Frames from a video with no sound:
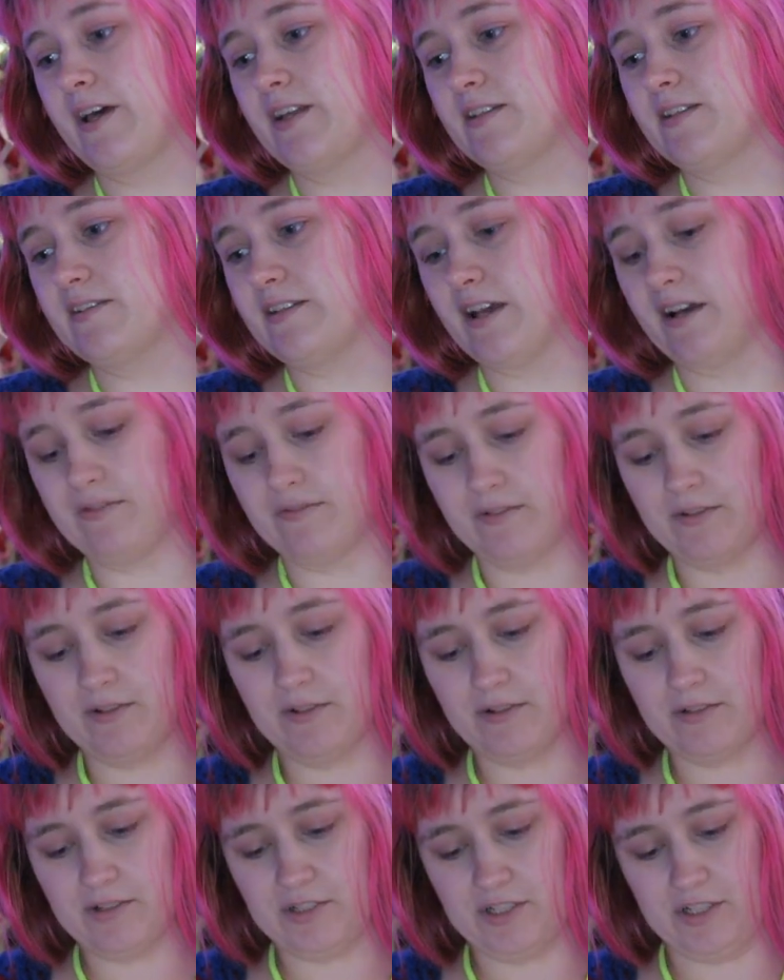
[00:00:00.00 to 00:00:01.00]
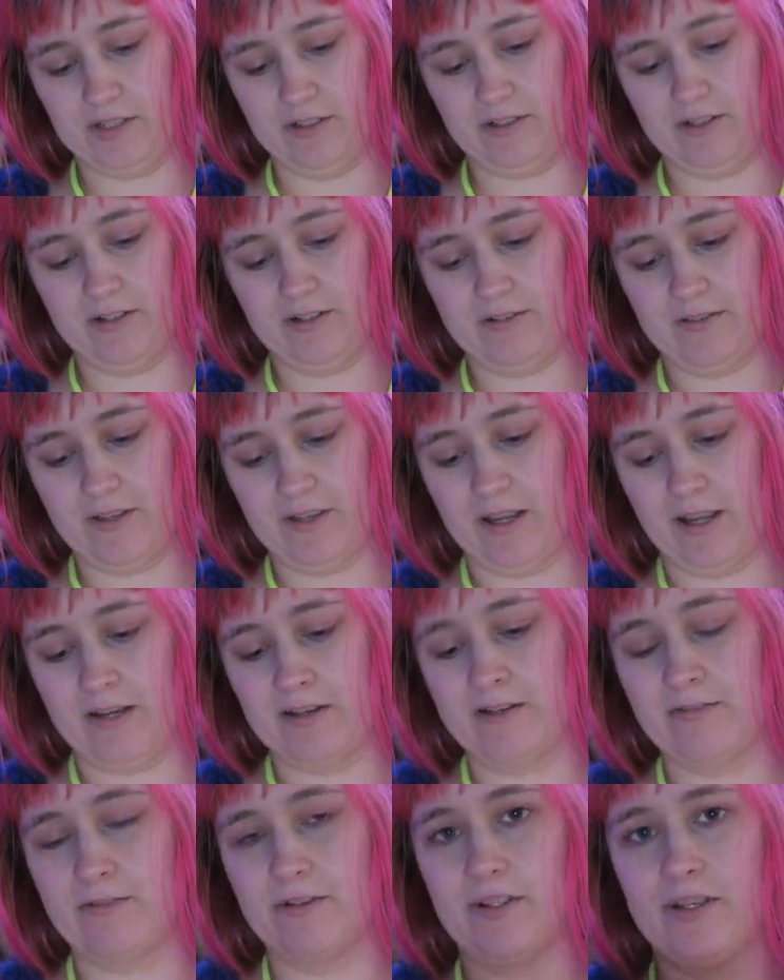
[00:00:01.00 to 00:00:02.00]
that devil cheerleader thing, I
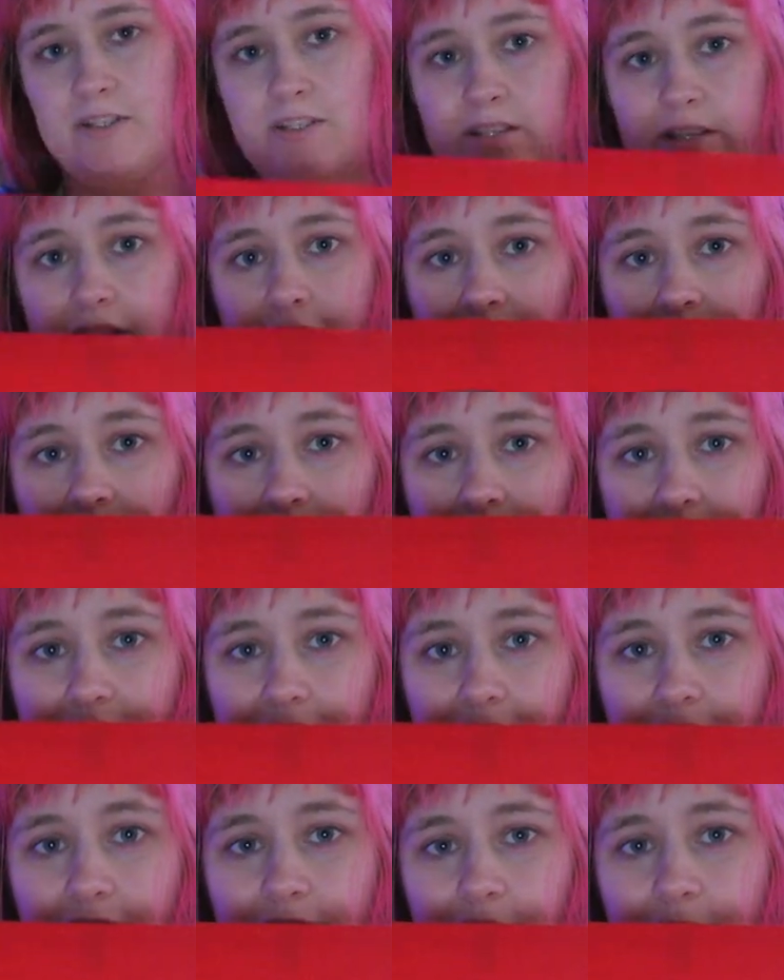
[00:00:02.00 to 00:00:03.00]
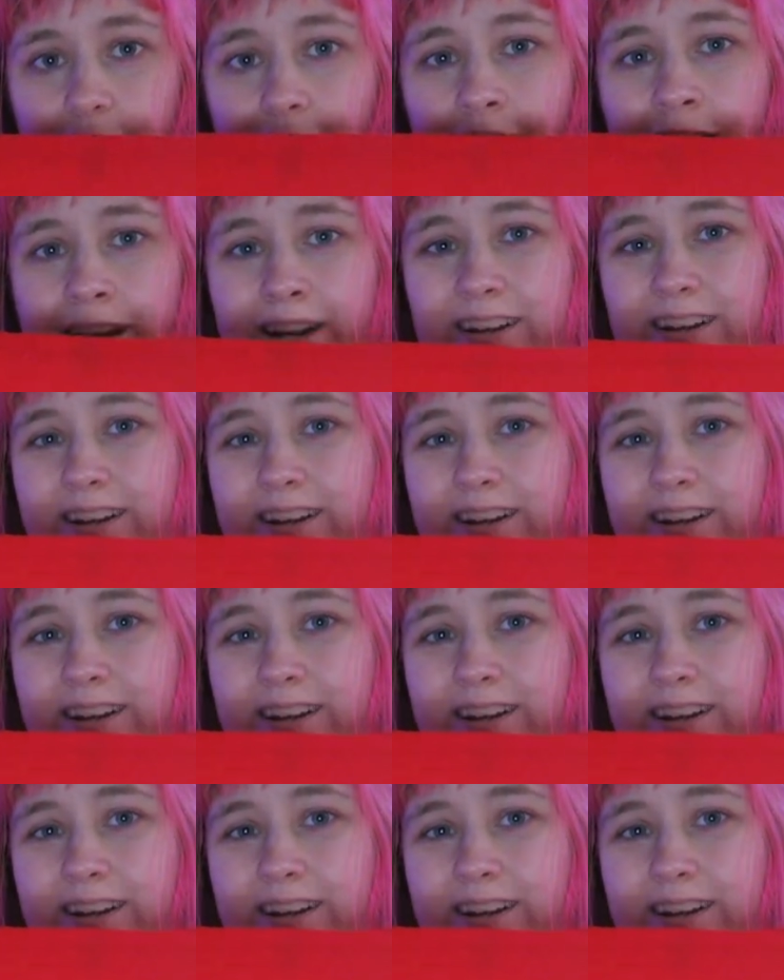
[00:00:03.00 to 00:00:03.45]
didn't realize it came with these underwear